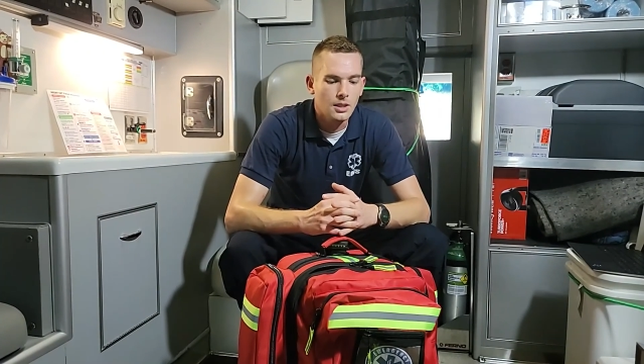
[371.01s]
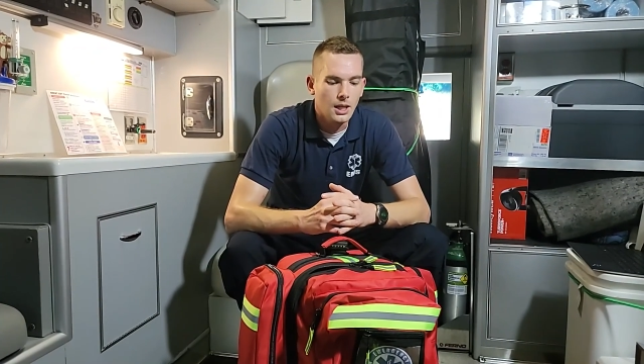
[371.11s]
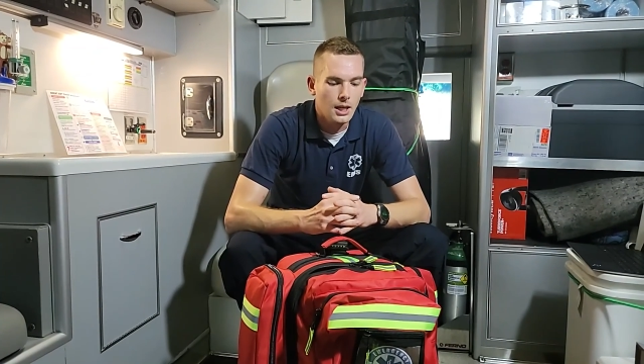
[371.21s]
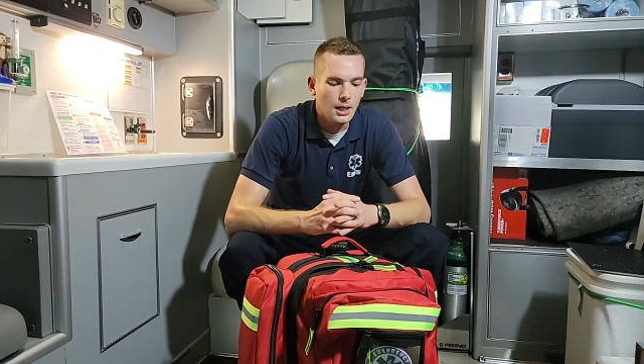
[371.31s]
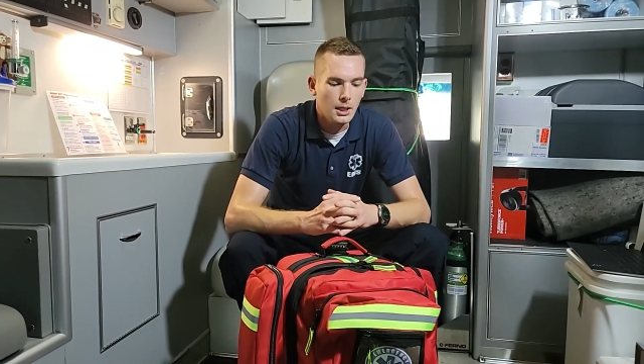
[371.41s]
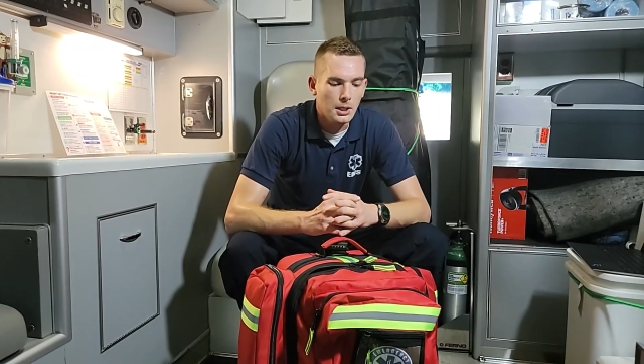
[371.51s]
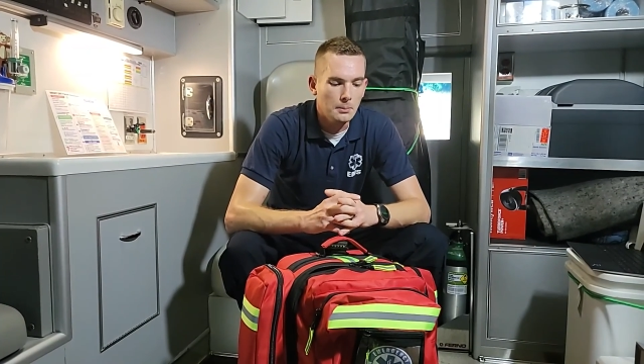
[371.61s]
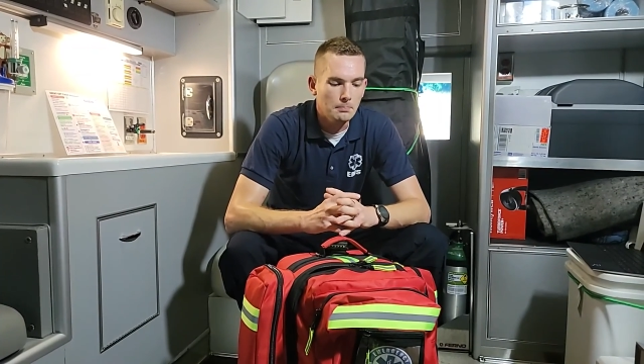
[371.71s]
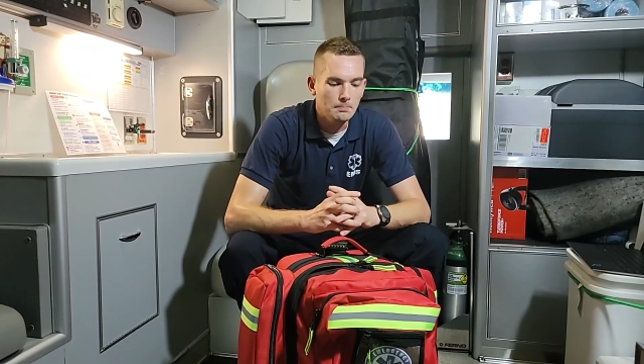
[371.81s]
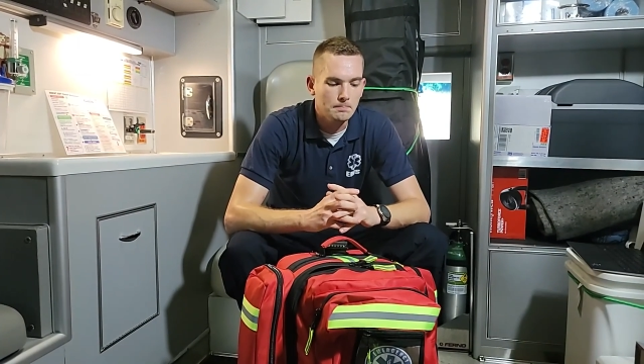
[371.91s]

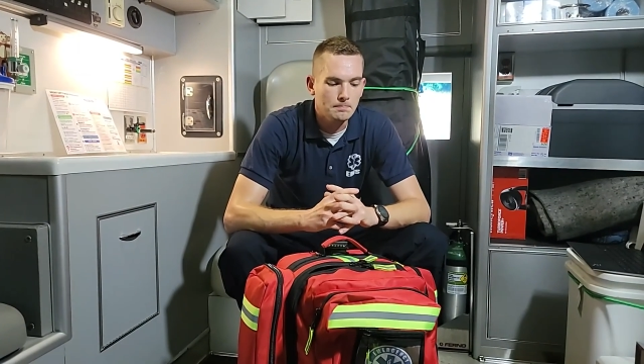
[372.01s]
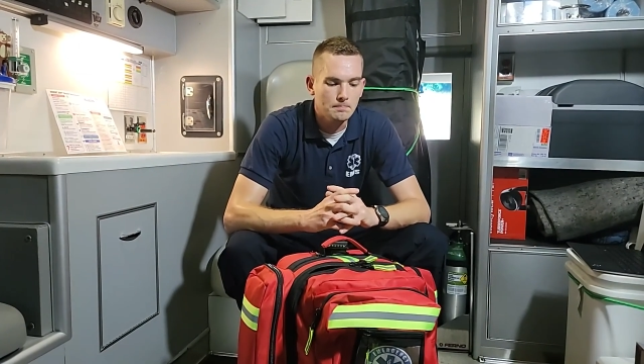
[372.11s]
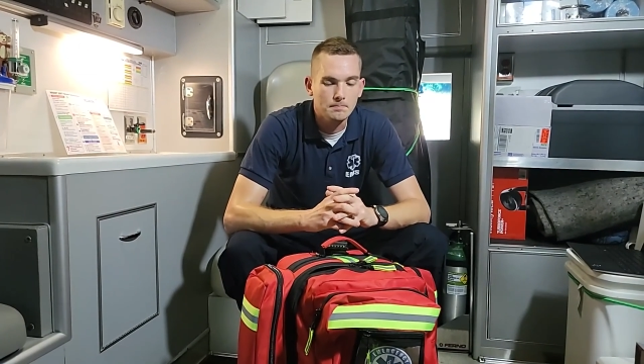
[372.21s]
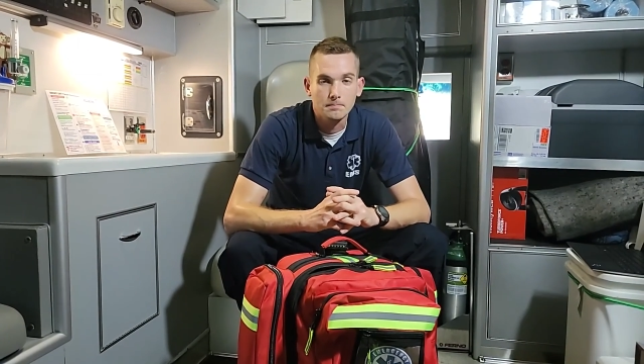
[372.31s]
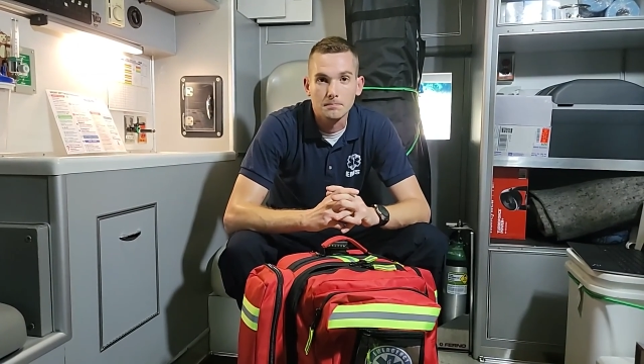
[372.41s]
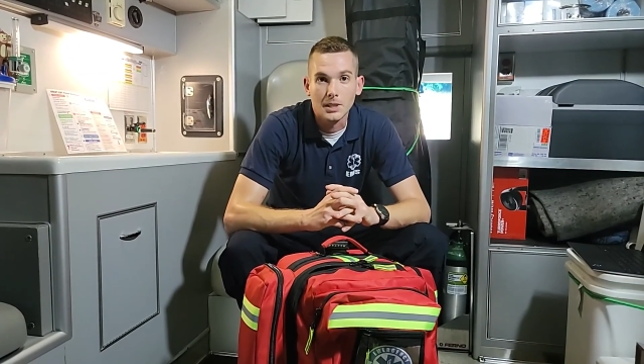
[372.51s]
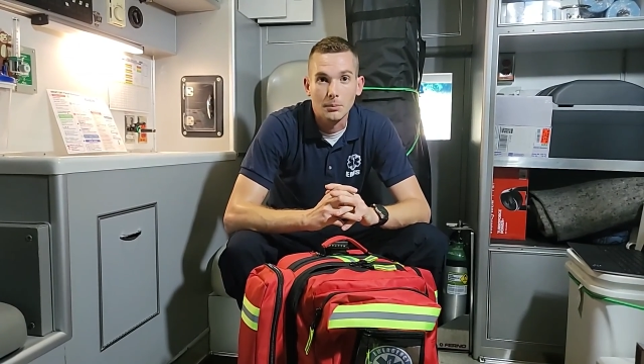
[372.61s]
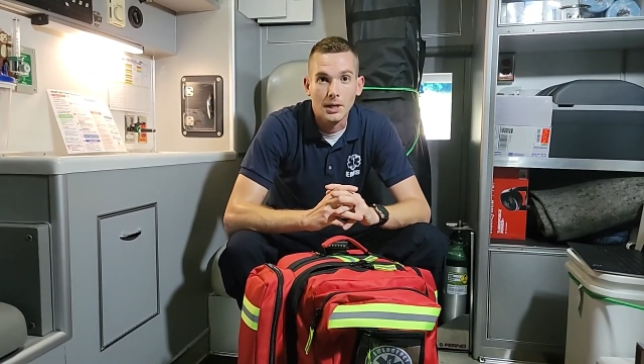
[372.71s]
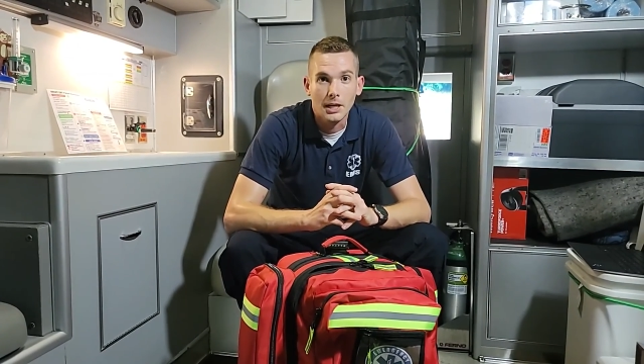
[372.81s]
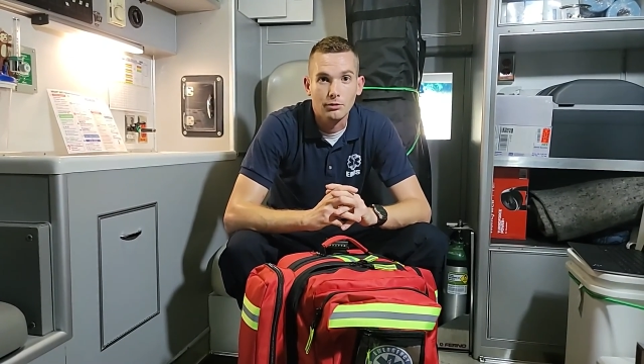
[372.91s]
Keep
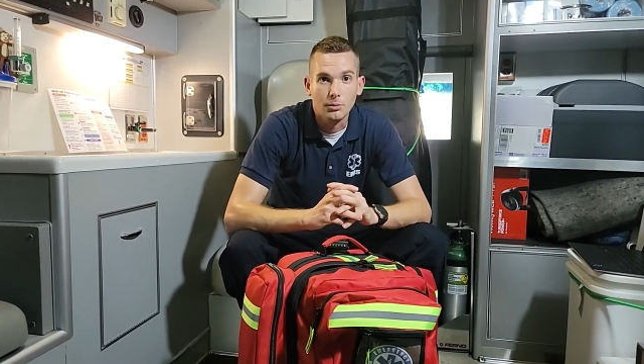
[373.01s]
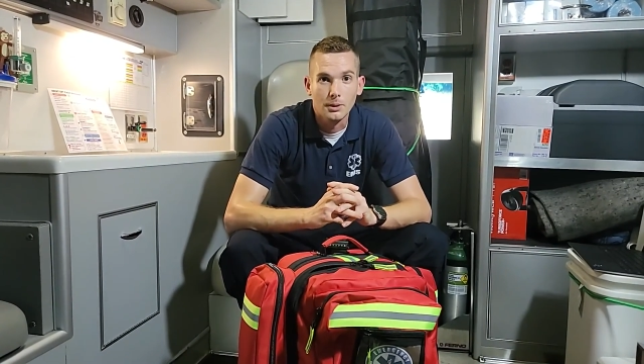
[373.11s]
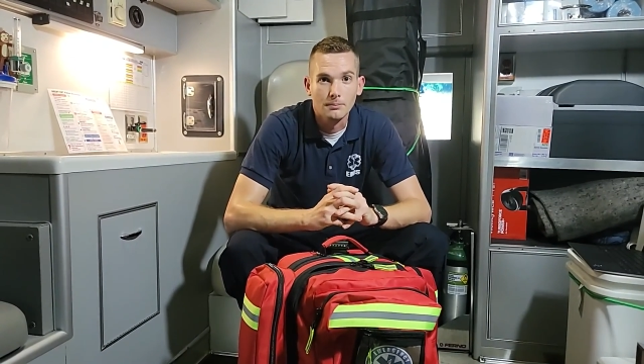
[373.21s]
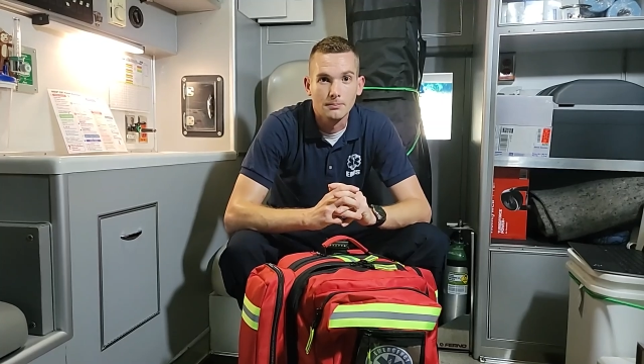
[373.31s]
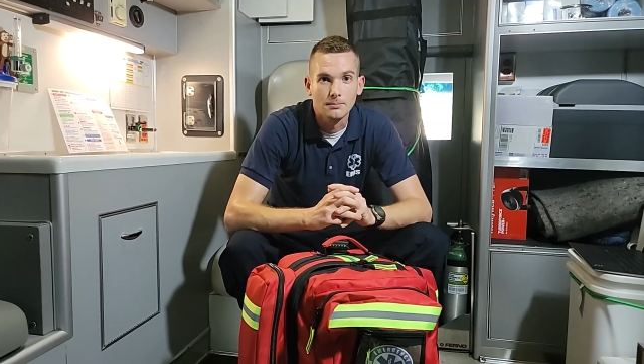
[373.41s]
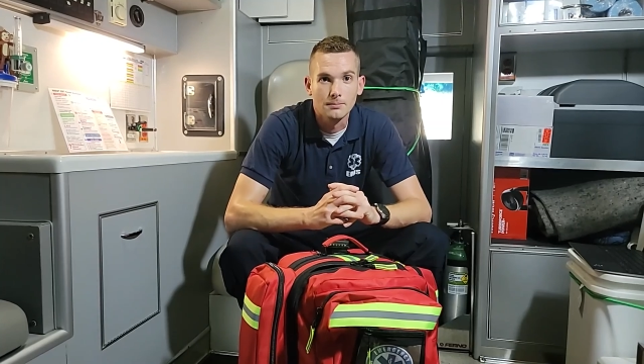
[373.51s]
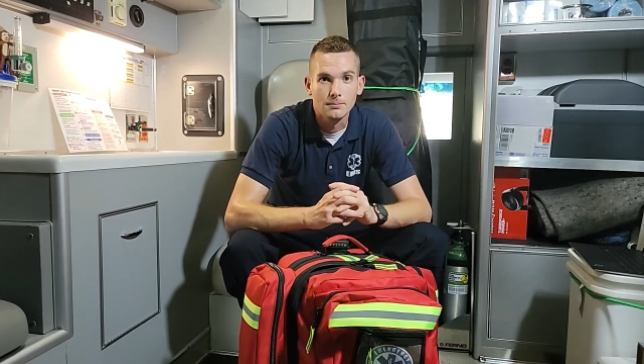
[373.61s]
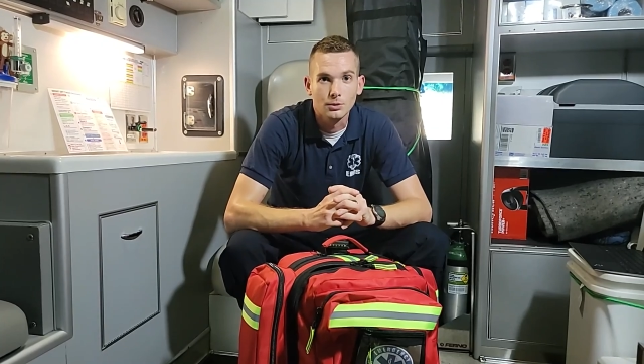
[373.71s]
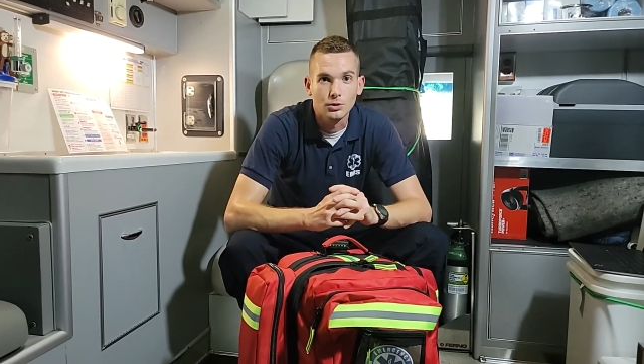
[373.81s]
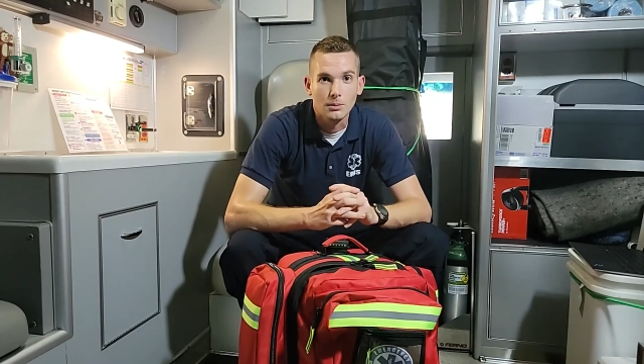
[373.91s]
an eye out for me.
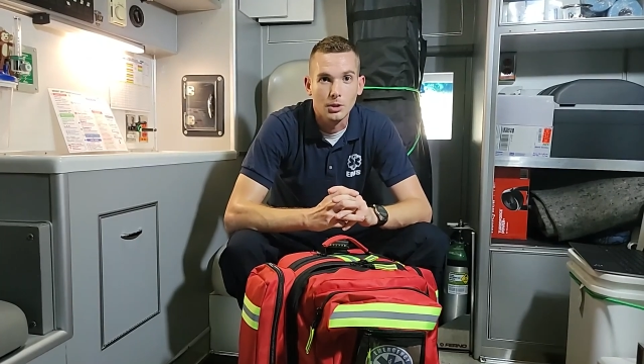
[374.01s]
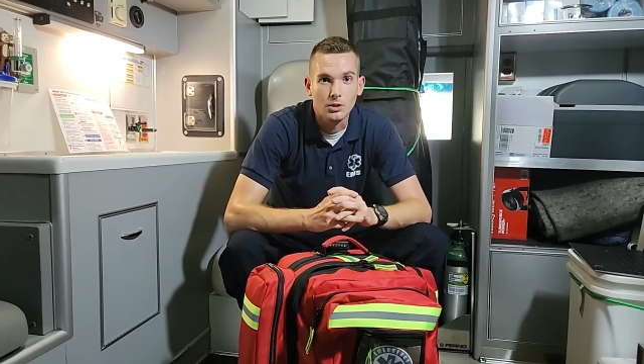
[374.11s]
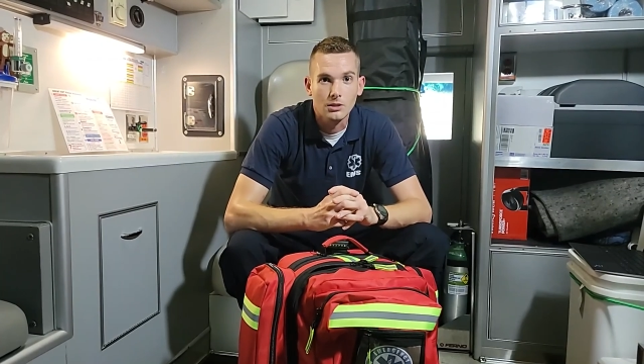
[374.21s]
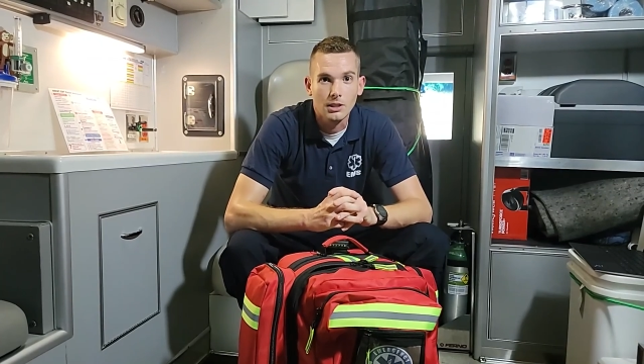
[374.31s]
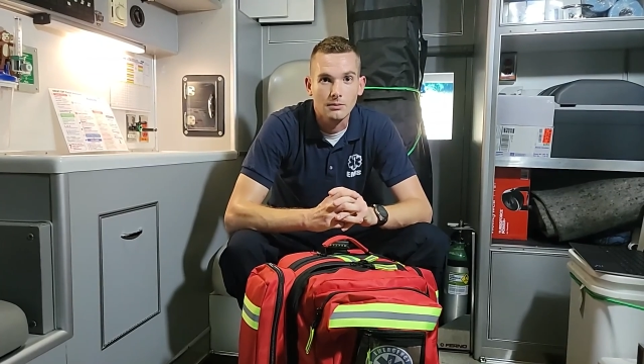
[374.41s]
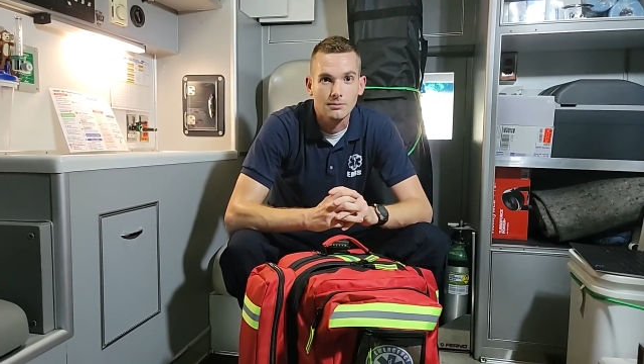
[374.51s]
You'll see me on TV.